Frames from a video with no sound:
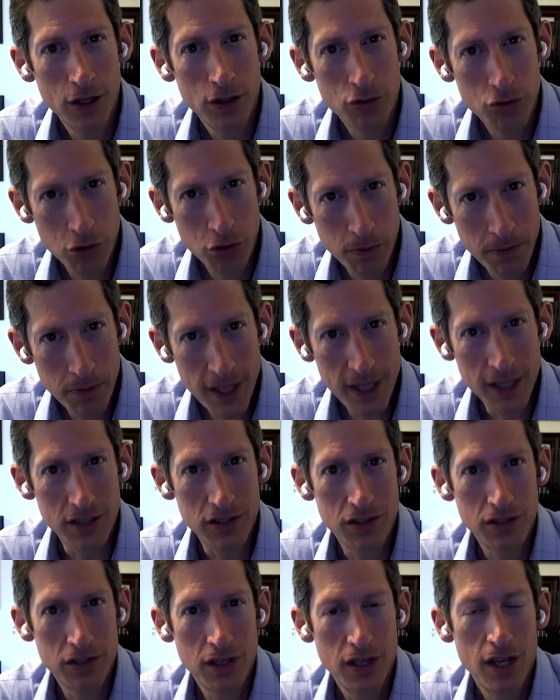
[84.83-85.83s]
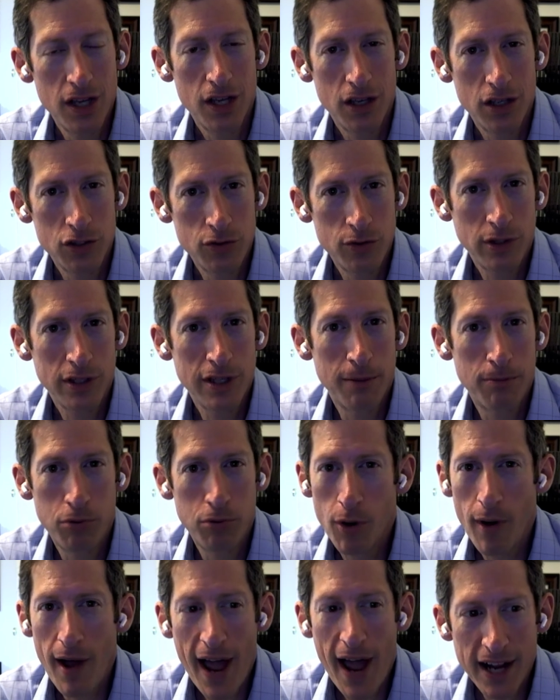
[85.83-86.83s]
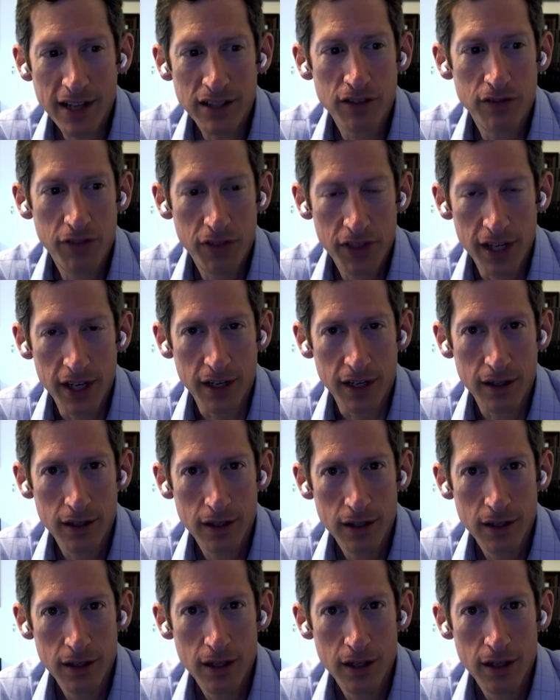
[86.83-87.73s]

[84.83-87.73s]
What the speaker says: True peace is really a proactive thing.